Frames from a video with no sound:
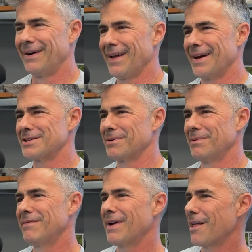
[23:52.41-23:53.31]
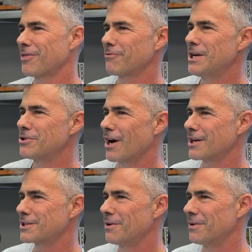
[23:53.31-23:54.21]
Yeah. So we've got 3
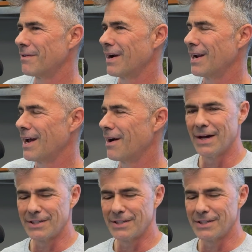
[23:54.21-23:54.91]
trucks going right now.